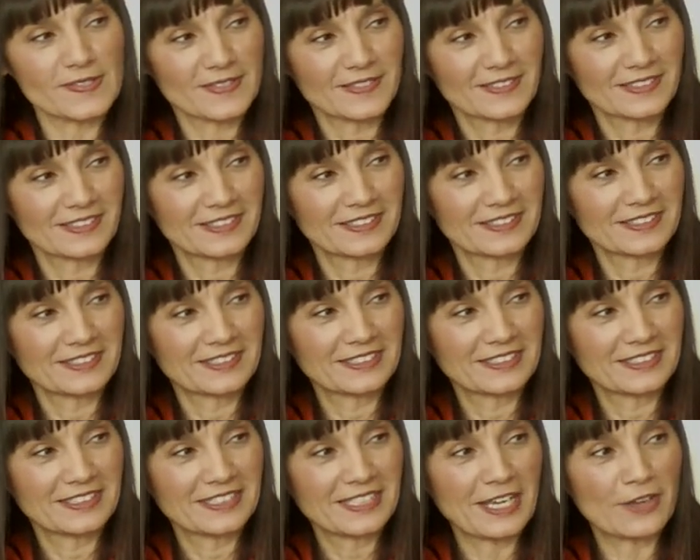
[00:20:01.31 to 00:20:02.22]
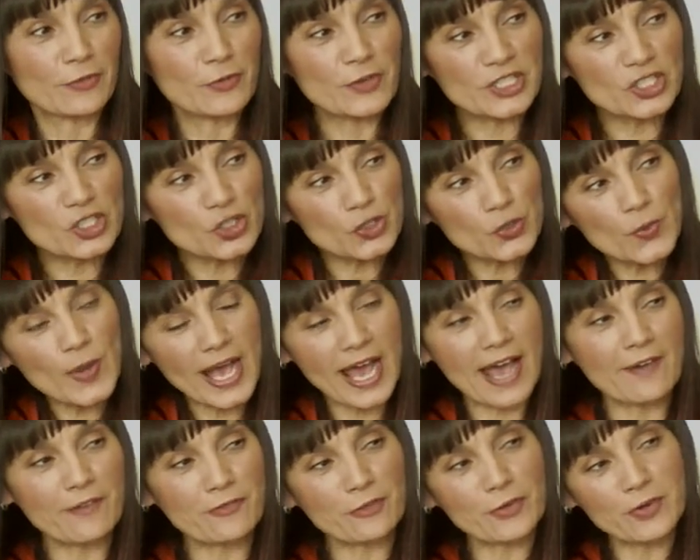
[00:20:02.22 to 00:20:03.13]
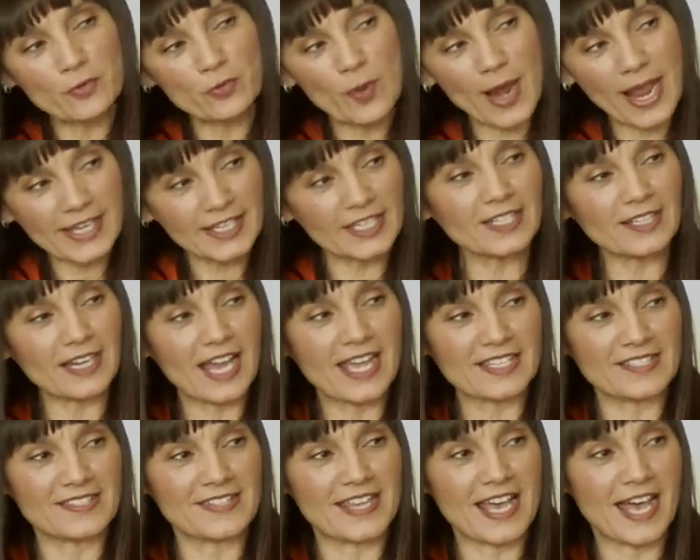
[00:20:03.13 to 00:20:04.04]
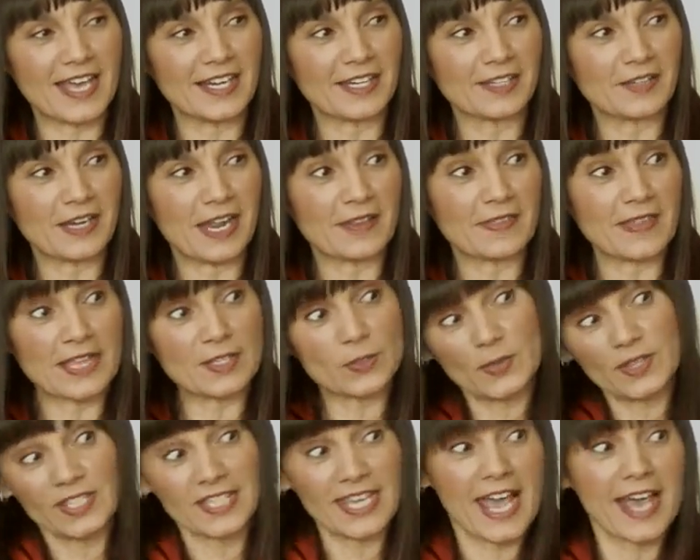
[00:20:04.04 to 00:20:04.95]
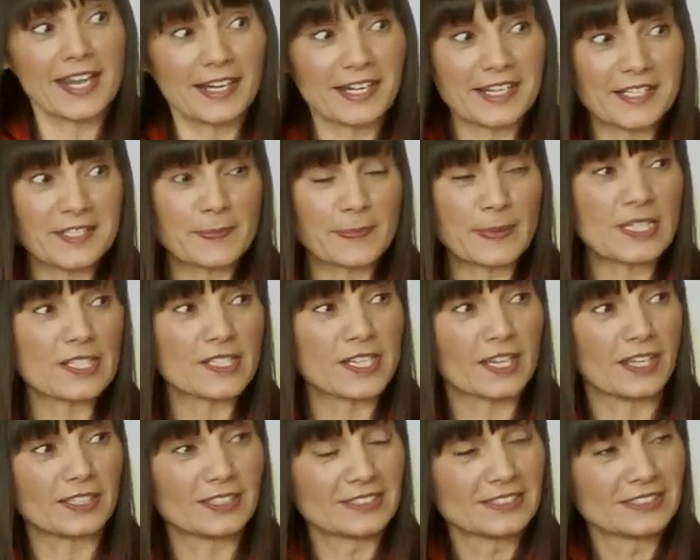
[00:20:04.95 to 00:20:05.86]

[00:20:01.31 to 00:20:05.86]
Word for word: Mm-hmm. If we do have, if we recognize that, and, and that's what the Canada is built on.